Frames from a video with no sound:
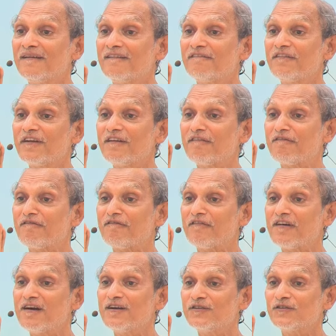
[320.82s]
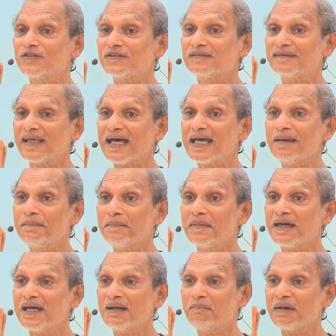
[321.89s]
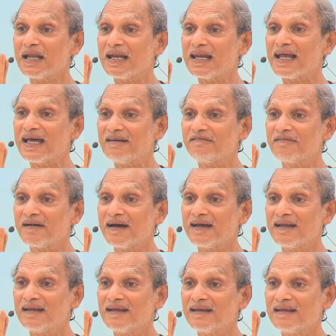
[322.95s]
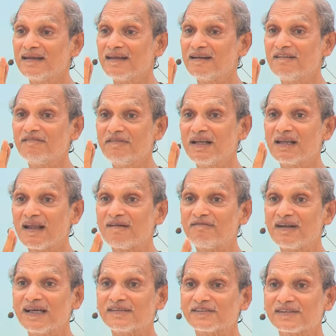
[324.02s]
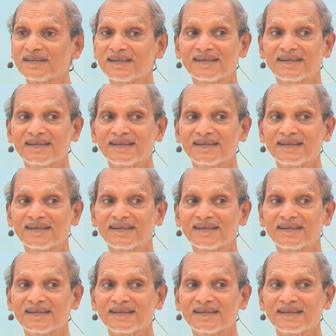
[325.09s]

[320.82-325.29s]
For the first time in my life, I didn't feel loveless.